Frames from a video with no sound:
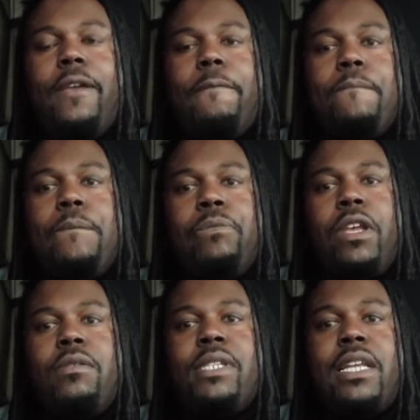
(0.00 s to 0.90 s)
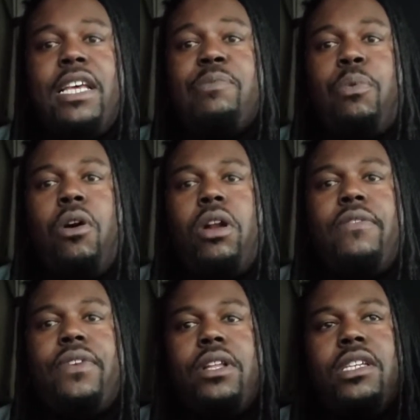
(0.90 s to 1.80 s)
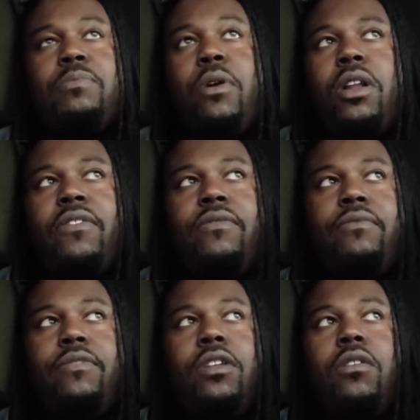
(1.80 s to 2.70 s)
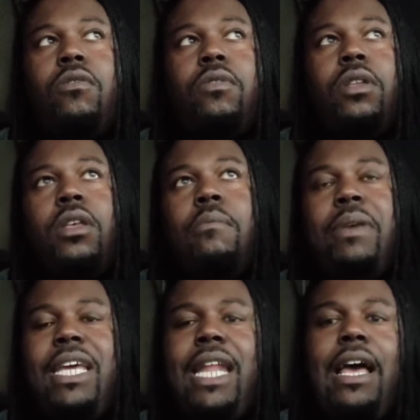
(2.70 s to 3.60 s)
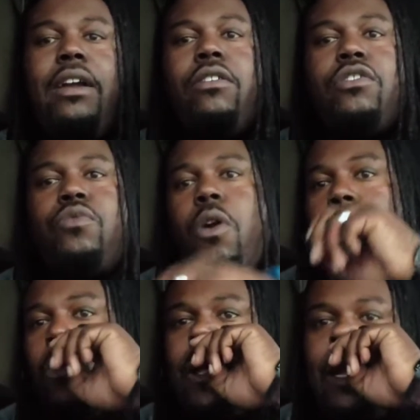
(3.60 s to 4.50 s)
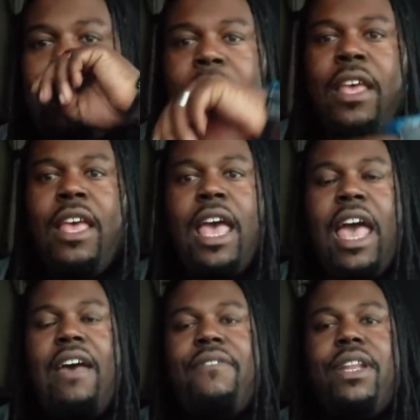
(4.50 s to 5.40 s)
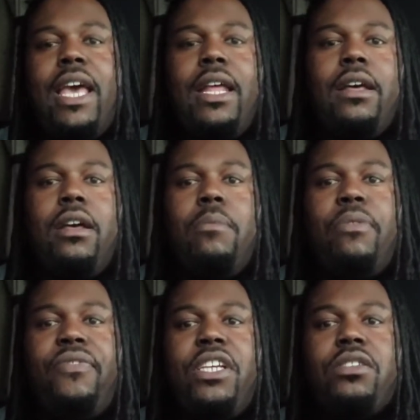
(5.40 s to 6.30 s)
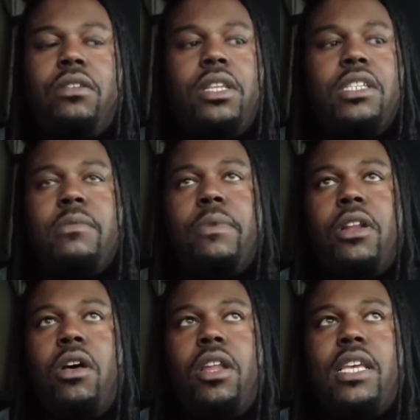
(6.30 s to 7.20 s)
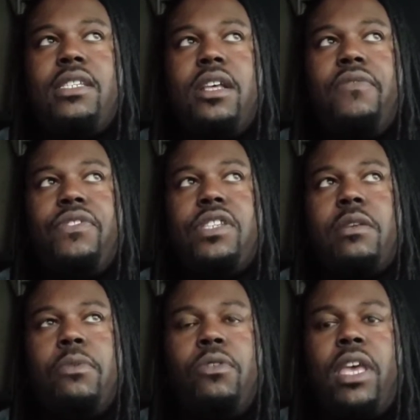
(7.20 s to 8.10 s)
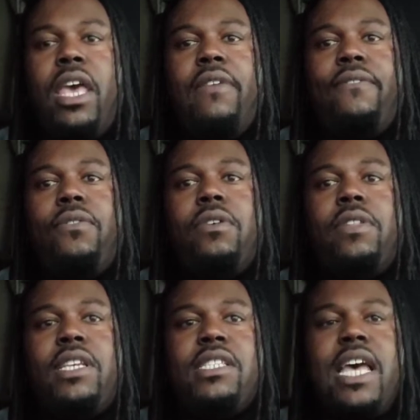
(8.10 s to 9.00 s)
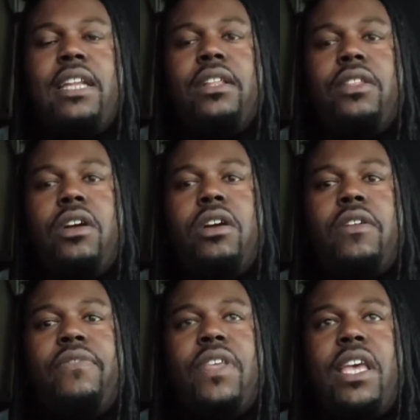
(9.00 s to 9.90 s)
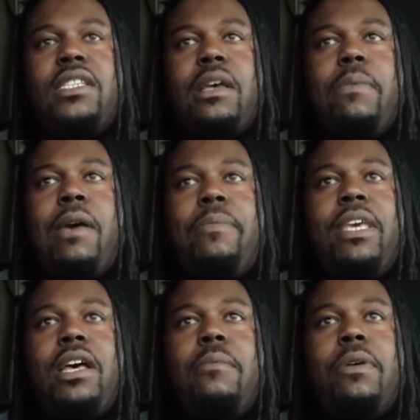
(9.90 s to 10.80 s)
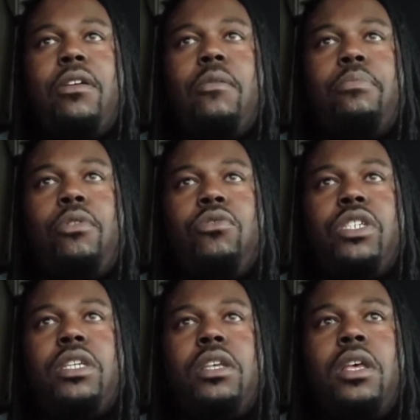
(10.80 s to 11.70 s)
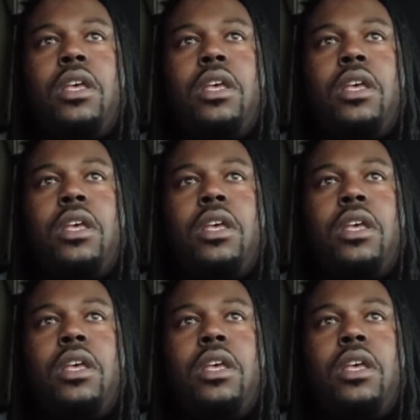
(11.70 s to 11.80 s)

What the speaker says: You know what I'm saying? That's part of it. That's part of, you know, being out here on this road and having that professionalism and all that stuff, is communicate for this, that, and the third, and things that might be coming or approaching.